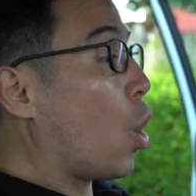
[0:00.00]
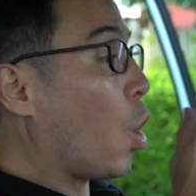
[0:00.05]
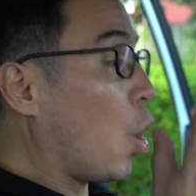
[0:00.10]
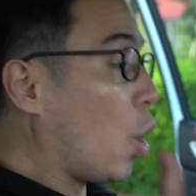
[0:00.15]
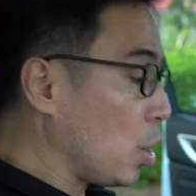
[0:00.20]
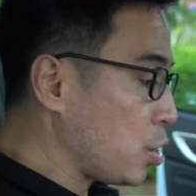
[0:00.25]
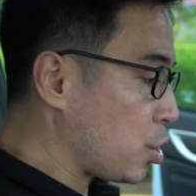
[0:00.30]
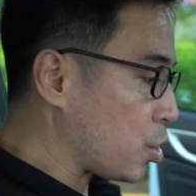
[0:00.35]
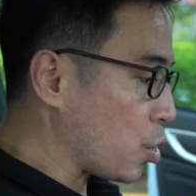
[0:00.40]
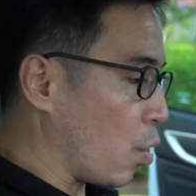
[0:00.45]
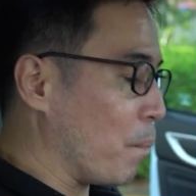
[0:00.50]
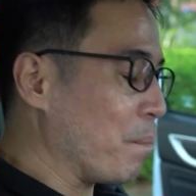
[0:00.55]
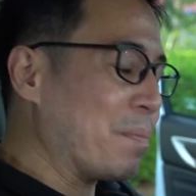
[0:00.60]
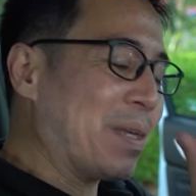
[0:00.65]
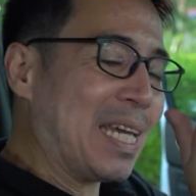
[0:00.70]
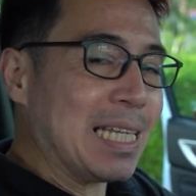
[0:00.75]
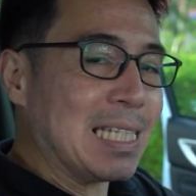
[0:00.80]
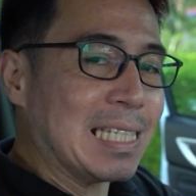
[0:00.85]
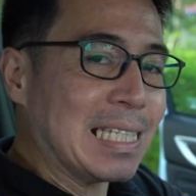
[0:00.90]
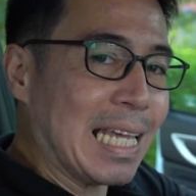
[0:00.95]
Also,
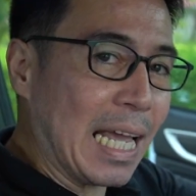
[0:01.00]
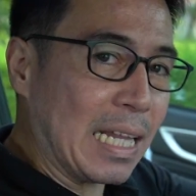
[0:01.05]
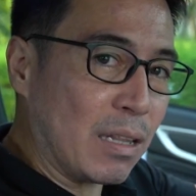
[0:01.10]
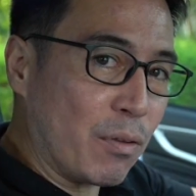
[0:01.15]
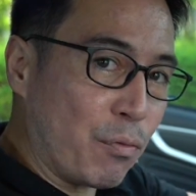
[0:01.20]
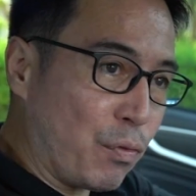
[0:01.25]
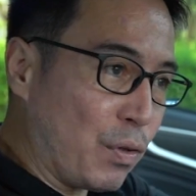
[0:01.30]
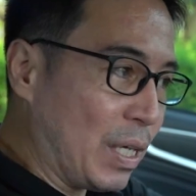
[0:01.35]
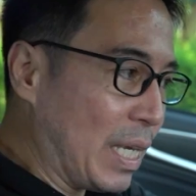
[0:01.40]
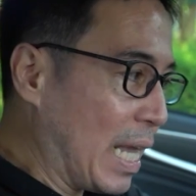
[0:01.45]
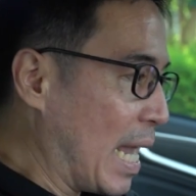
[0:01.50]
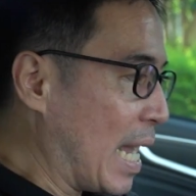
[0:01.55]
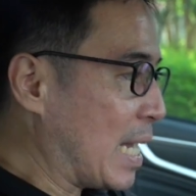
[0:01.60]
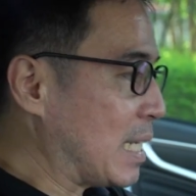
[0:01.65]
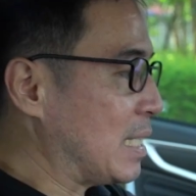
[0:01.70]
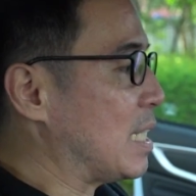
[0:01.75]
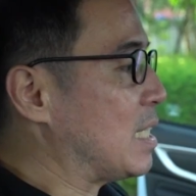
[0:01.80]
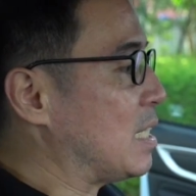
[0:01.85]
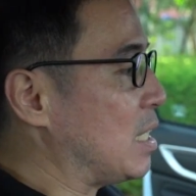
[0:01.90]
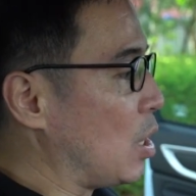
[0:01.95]
inside the
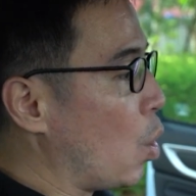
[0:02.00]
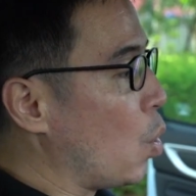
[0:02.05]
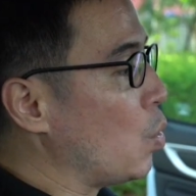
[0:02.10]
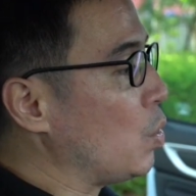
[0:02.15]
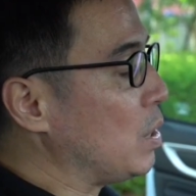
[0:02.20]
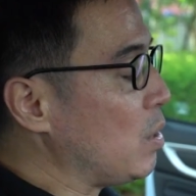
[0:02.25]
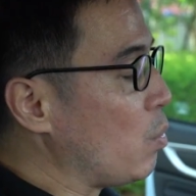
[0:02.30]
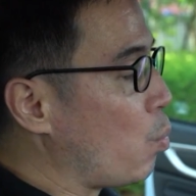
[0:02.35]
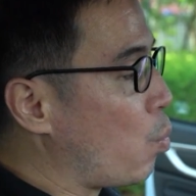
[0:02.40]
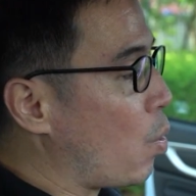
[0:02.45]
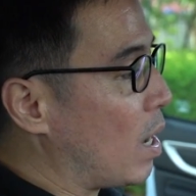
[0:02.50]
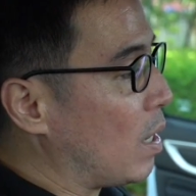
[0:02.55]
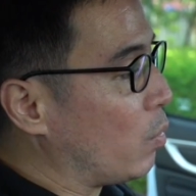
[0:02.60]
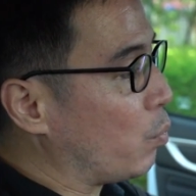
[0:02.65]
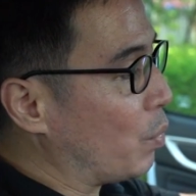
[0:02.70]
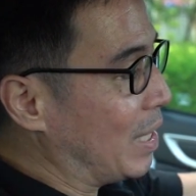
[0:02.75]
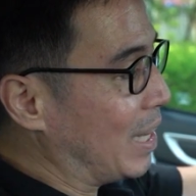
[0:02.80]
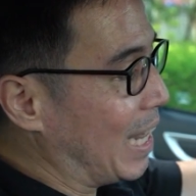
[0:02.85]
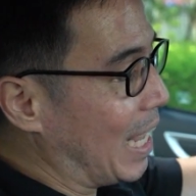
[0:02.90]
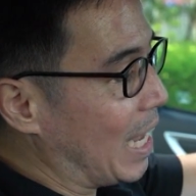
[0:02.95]
VX, it's the only one
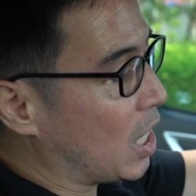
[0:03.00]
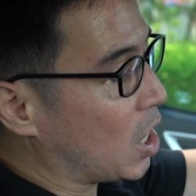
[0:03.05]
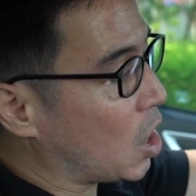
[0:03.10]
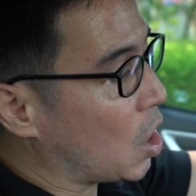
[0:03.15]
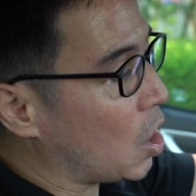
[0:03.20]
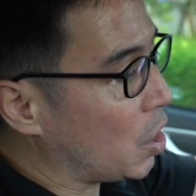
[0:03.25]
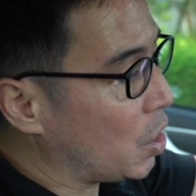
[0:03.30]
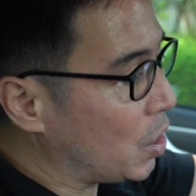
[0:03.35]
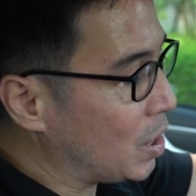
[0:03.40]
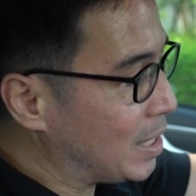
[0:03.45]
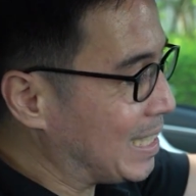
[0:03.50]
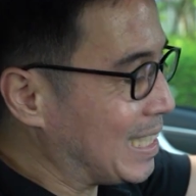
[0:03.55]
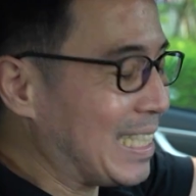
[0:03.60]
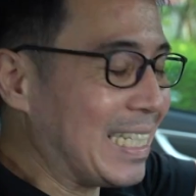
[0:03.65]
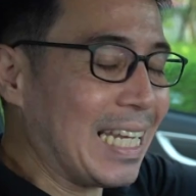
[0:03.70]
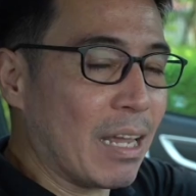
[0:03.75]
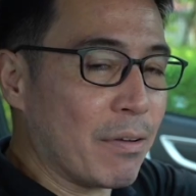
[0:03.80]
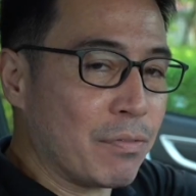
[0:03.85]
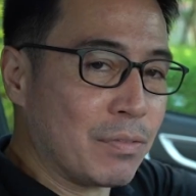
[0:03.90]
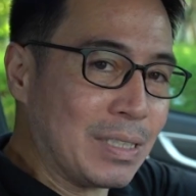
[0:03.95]
with a colored
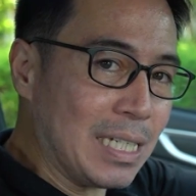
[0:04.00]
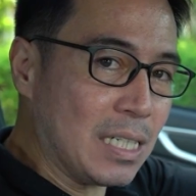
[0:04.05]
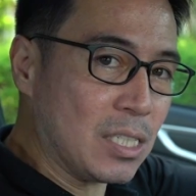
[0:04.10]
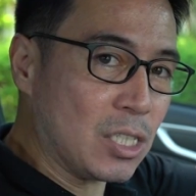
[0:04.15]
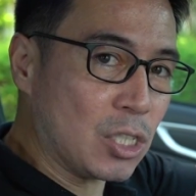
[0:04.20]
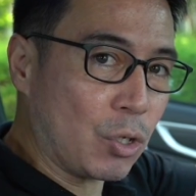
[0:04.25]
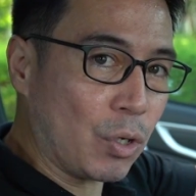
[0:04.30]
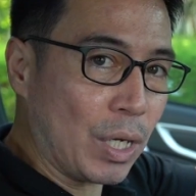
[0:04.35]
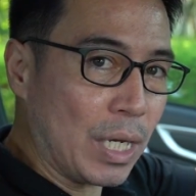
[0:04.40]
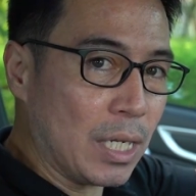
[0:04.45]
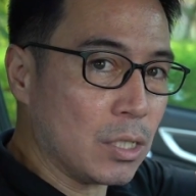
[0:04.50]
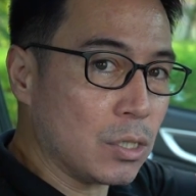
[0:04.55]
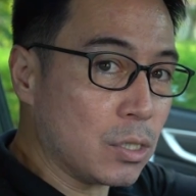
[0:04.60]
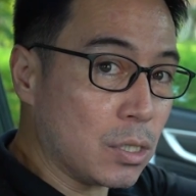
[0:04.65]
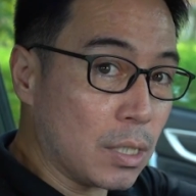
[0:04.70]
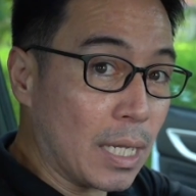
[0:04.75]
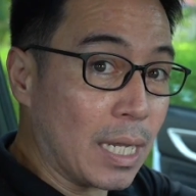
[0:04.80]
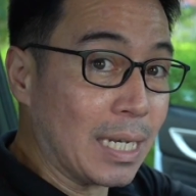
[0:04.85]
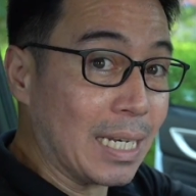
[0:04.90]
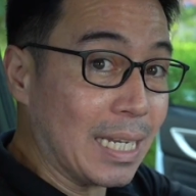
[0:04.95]
TFT screen
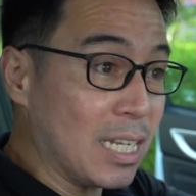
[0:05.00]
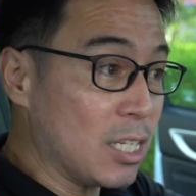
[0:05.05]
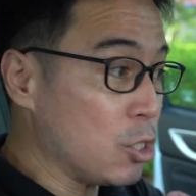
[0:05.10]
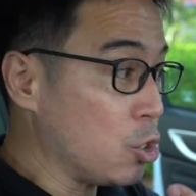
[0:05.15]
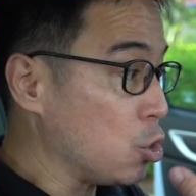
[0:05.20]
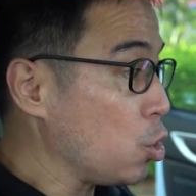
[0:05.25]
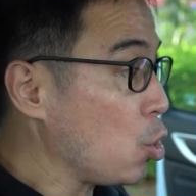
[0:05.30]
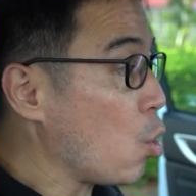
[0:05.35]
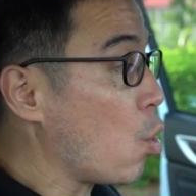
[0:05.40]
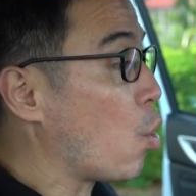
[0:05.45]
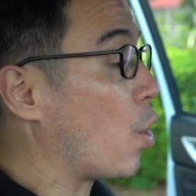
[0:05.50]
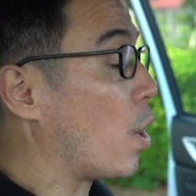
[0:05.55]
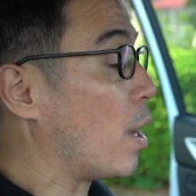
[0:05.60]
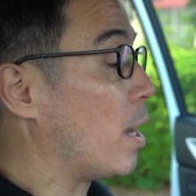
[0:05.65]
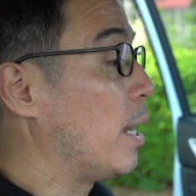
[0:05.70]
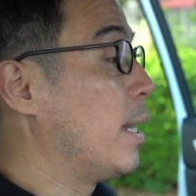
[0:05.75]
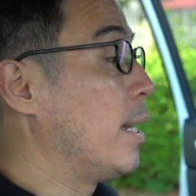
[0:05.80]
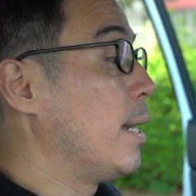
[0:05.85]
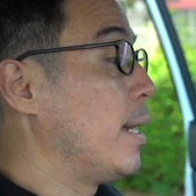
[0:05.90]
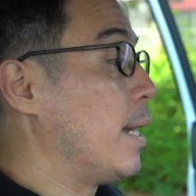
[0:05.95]
that is your
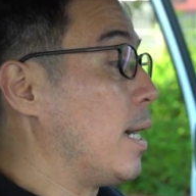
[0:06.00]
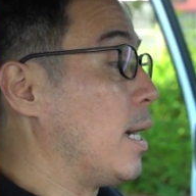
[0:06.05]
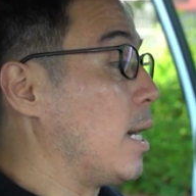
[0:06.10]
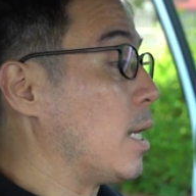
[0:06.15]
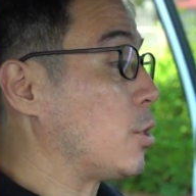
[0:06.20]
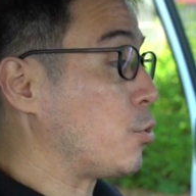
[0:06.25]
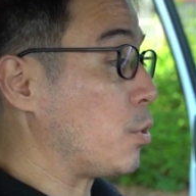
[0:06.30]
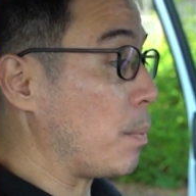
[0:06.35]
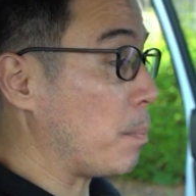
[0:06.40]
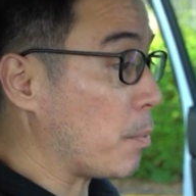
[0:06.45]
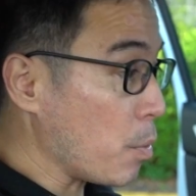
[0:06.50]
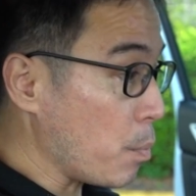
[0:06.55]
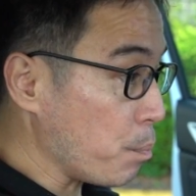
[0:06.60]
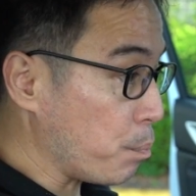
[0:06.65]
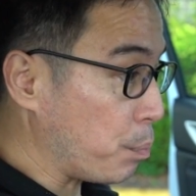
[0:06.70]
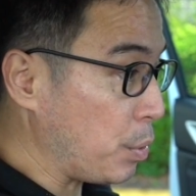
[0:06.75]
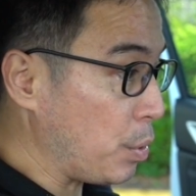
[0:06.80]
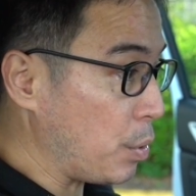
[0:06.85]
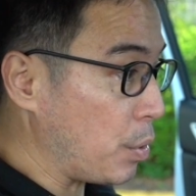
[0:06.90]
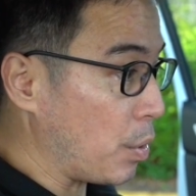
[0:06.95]
trip
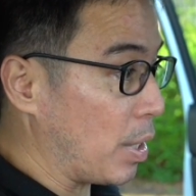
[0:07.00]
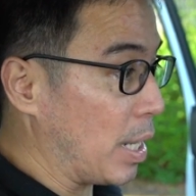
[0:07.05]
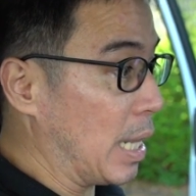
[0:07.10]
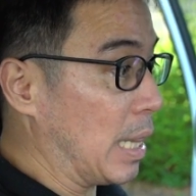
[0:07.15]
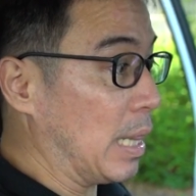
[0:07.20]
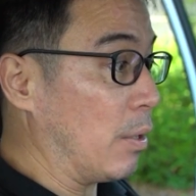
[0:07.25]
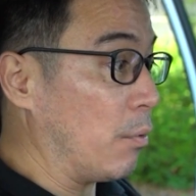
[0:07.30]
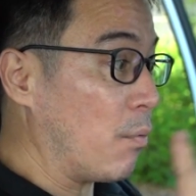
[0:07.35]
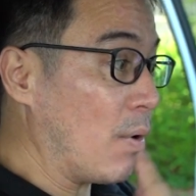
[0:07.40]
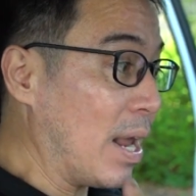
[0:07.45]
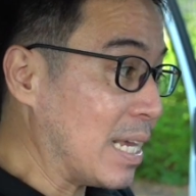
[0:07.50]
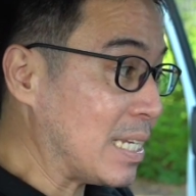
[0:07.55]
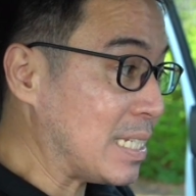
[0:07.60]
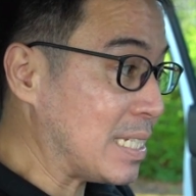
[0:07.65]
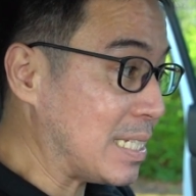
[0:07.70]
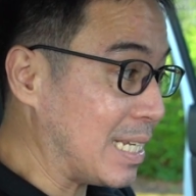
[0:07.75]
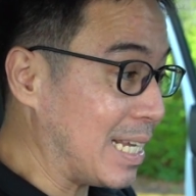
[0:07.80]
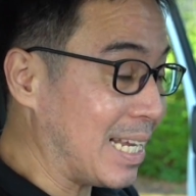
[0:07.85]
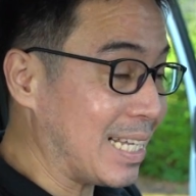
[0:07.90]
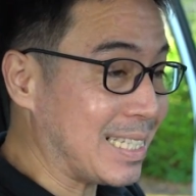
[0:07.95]
computer. In the
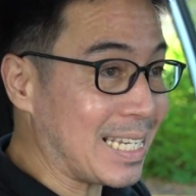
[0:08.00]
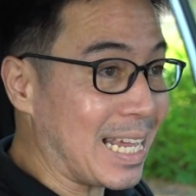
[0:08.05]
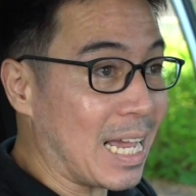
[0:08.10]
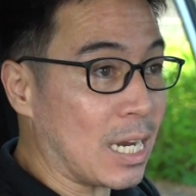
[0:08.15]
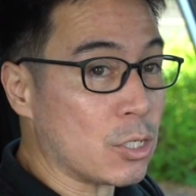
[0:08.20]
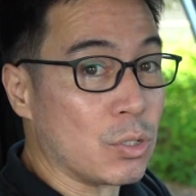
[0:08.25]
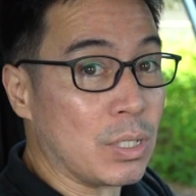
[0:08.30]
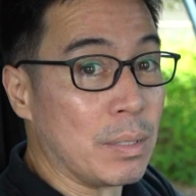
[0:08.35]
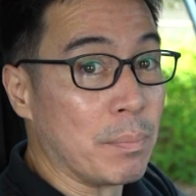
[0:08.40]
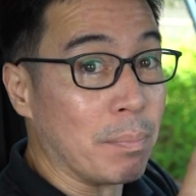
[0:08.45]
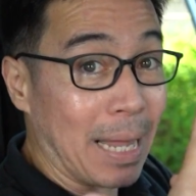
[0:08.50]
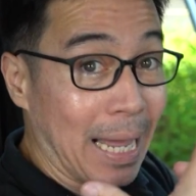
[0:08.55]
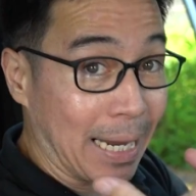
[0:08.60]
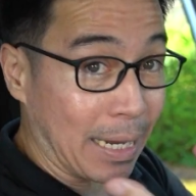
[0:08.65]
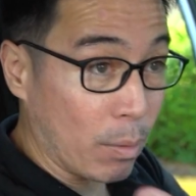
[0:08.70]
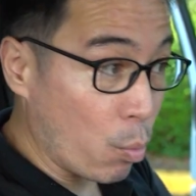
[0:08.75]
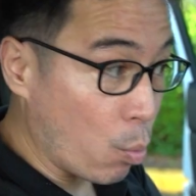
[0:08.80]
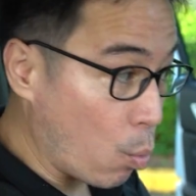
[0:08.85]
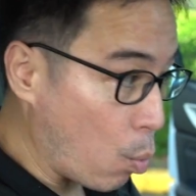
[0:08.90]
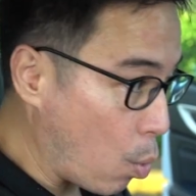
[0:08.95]
rest, it's actually black
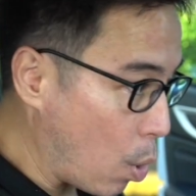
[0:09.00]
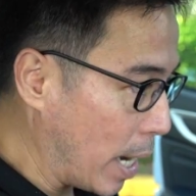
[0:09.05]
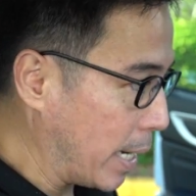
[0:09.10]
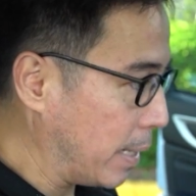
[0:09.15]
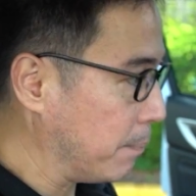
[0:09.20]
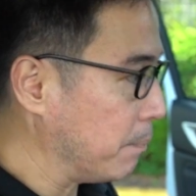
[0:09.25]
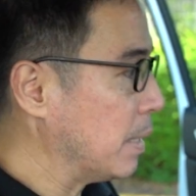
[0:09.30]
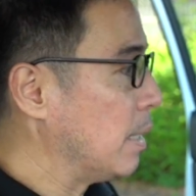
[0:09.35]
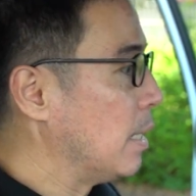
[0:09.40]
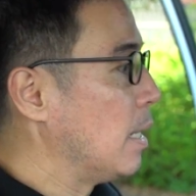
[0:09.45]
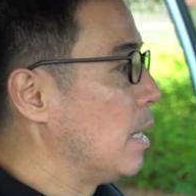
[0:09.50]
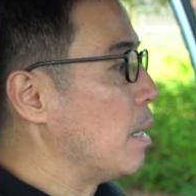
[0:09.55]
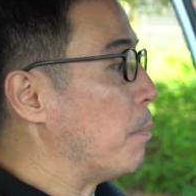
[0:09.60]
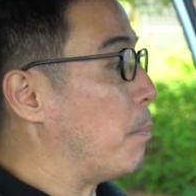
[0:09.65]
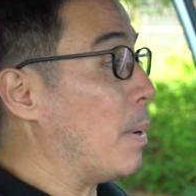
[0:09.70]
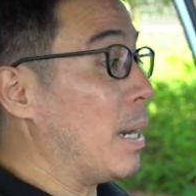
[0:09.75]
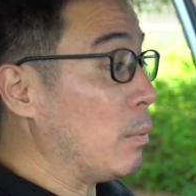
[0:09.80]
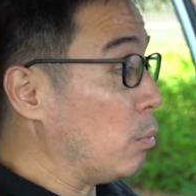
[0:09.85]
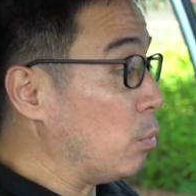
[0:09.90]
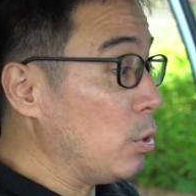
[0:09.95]
and white.
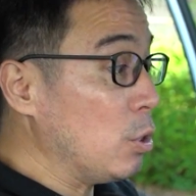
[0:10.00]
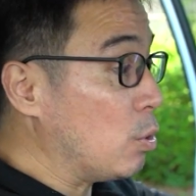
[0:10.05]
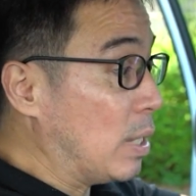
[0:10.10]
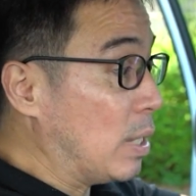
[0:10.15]
But you